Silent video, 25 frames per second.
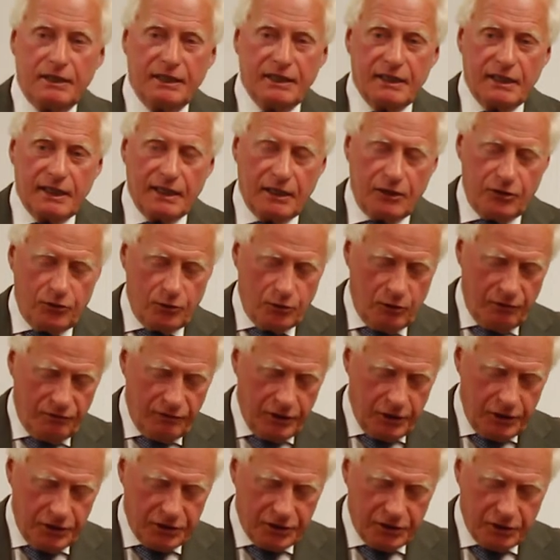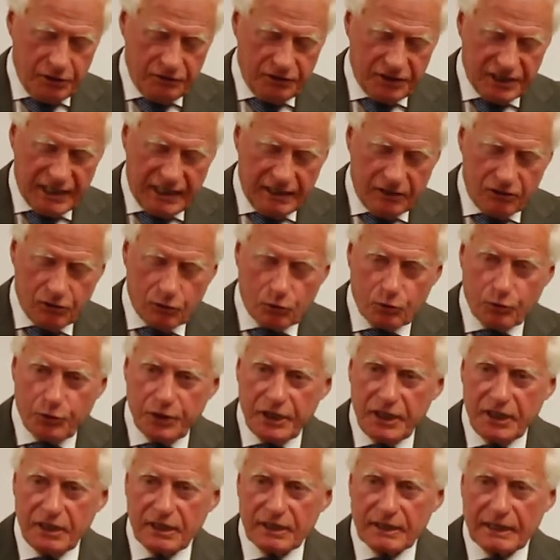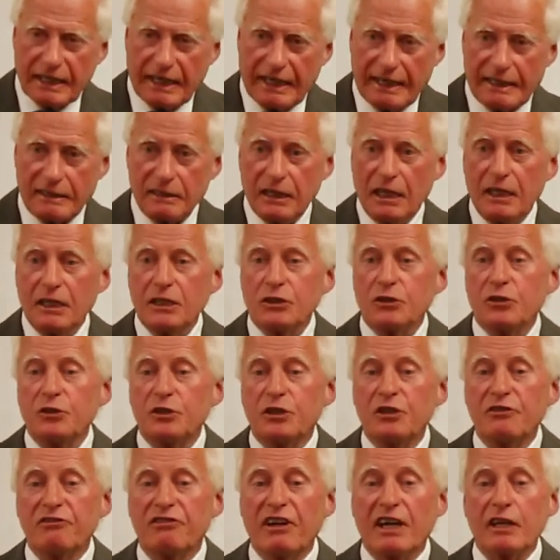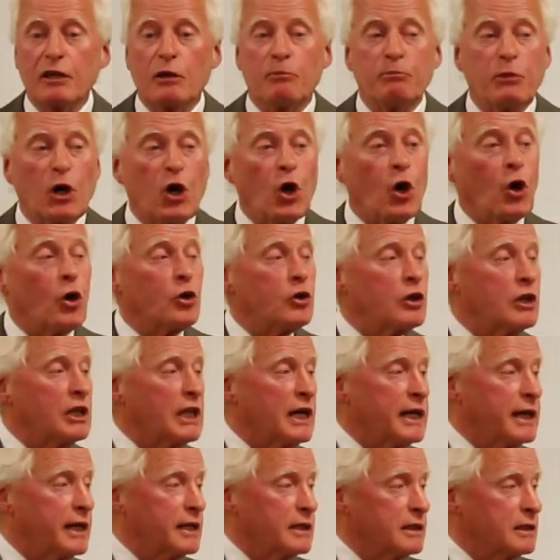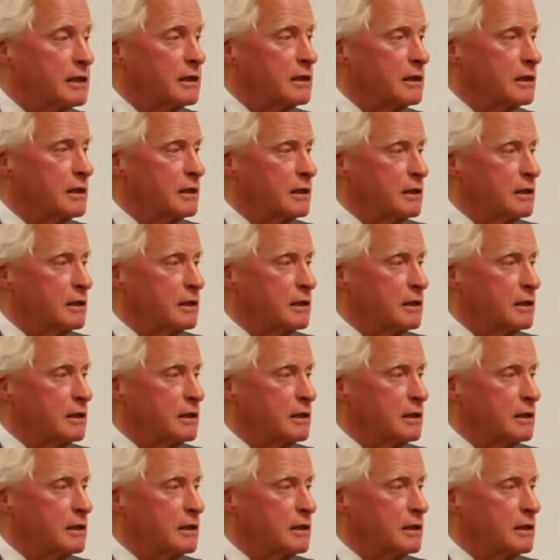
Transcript: the University of Central Queensland to develop online